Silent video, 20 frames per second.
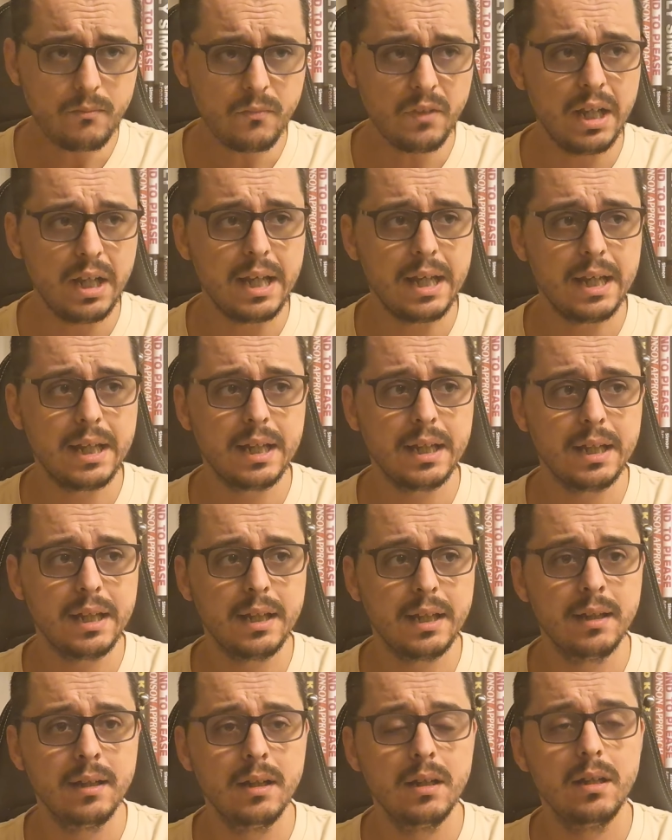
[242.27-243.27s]

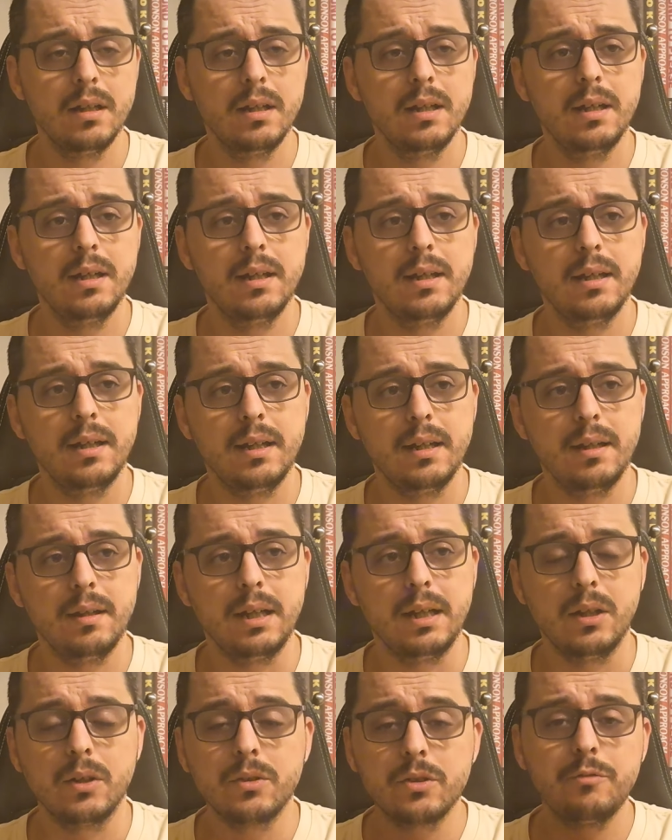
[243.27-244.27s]
a
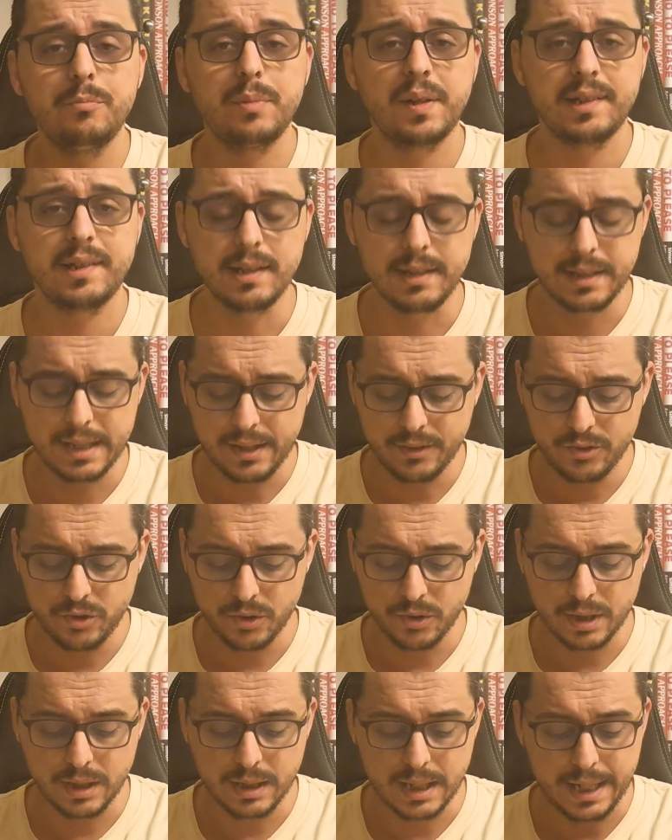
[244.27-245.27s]
lot of
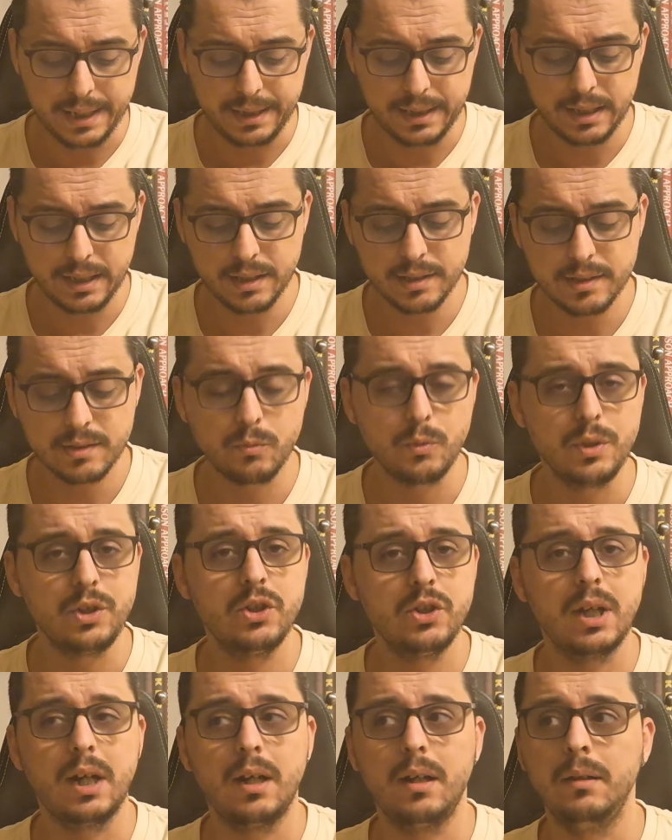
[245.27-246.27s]
presentational ideas
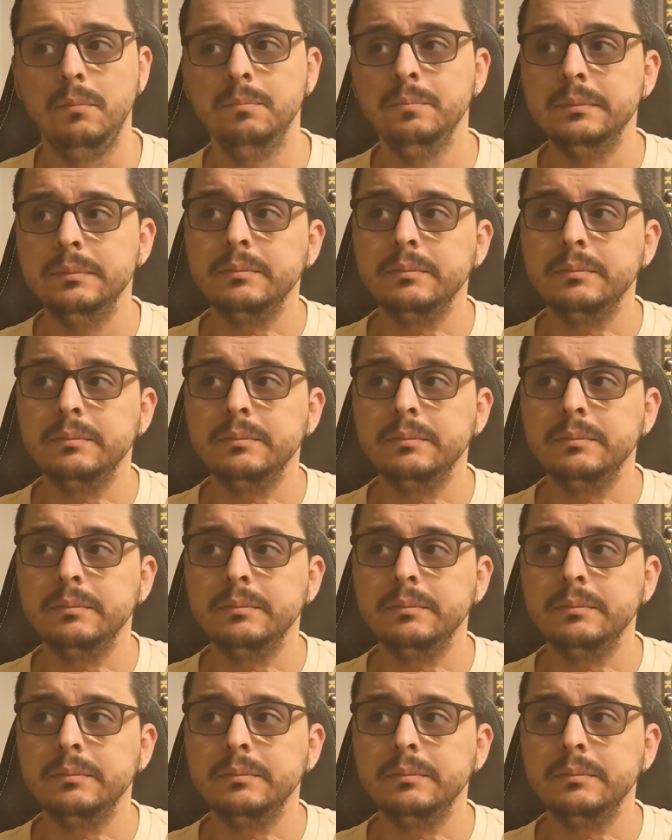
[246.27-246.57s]
which are